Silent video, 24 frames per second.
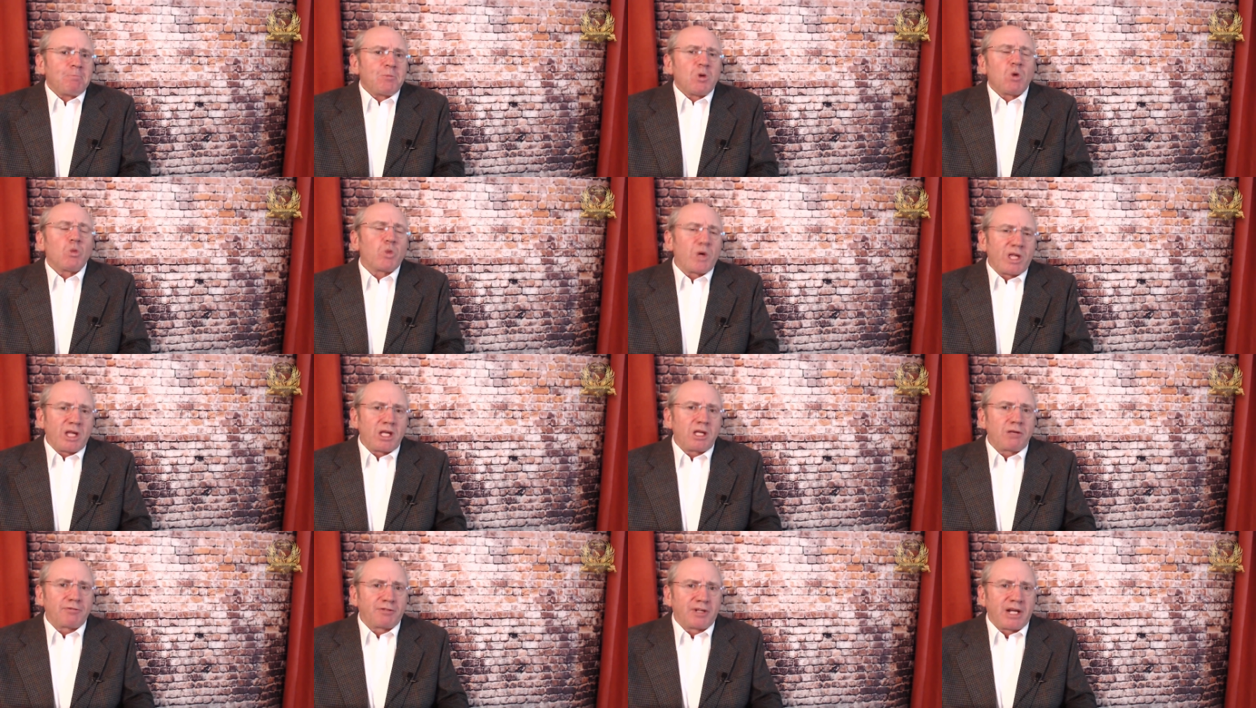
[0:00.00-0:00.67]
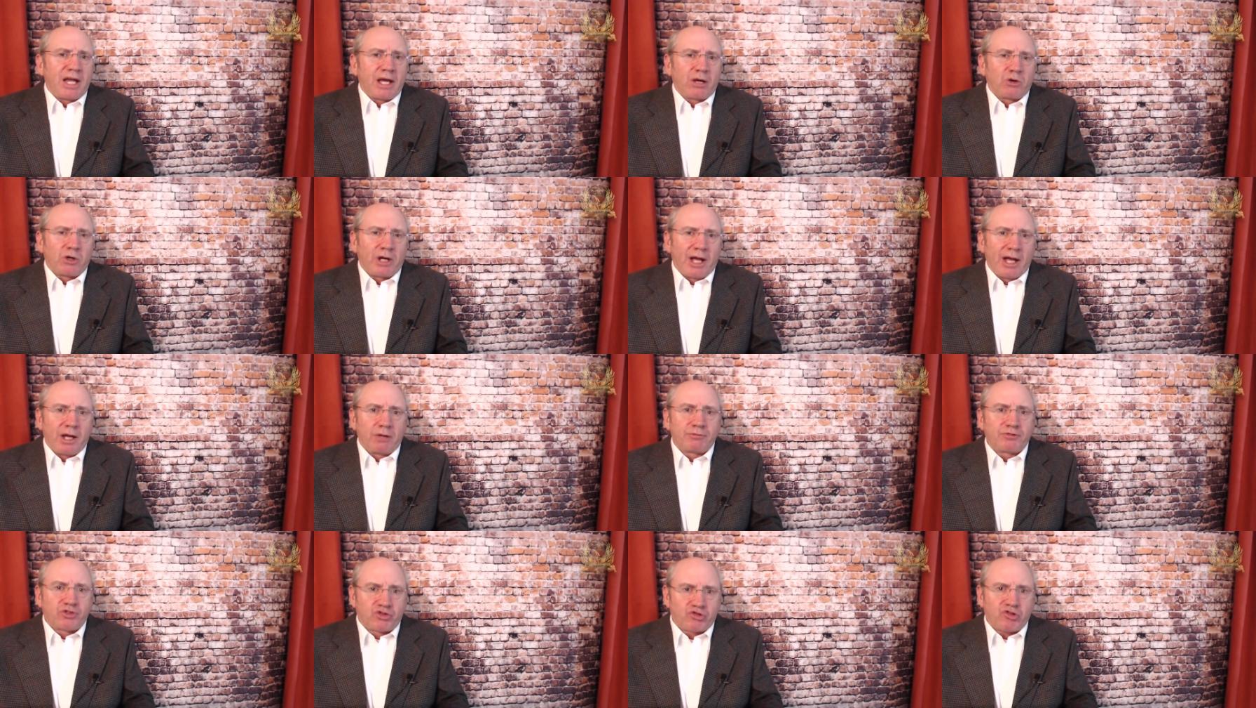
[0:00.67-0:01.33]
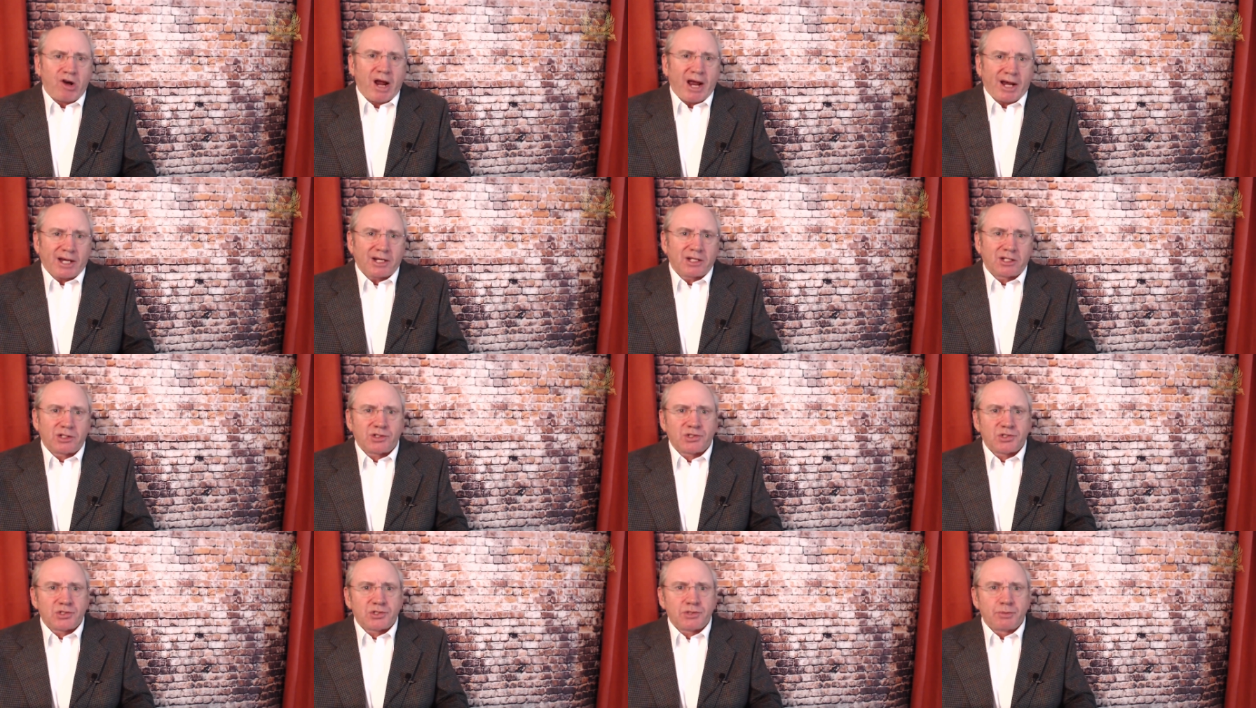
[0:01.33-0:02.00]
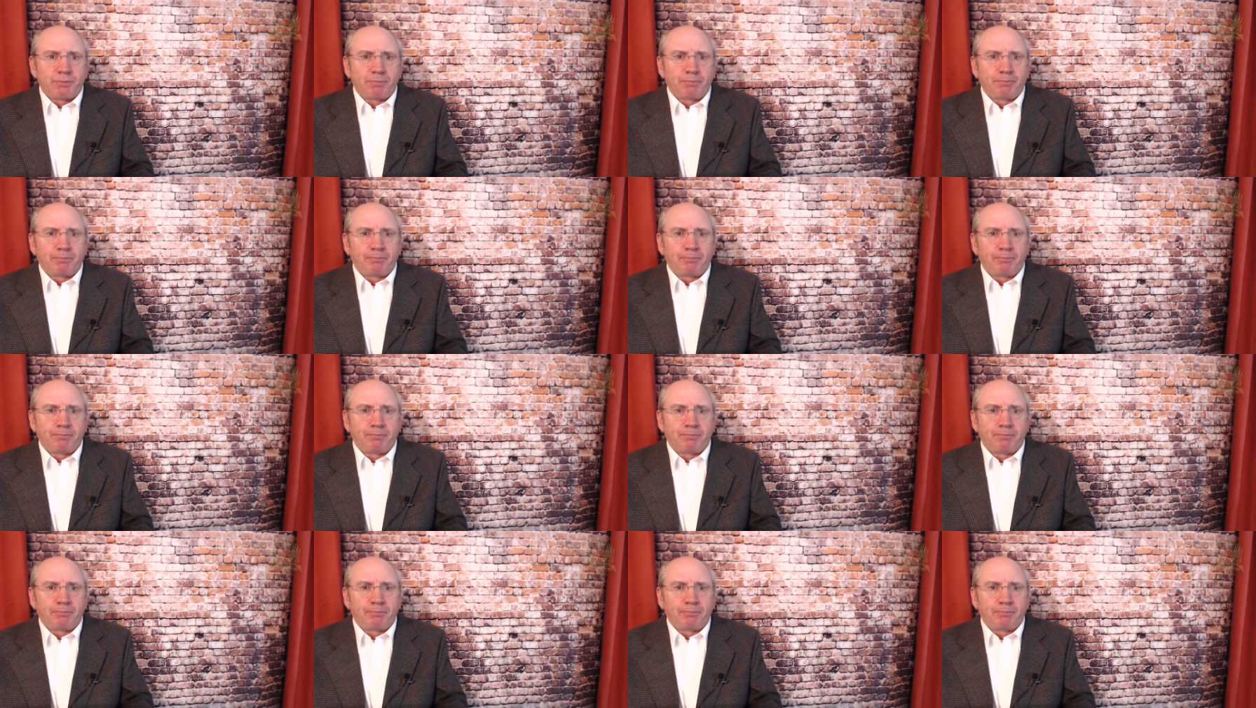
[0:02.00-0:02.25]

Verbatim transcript: We even now have Drax.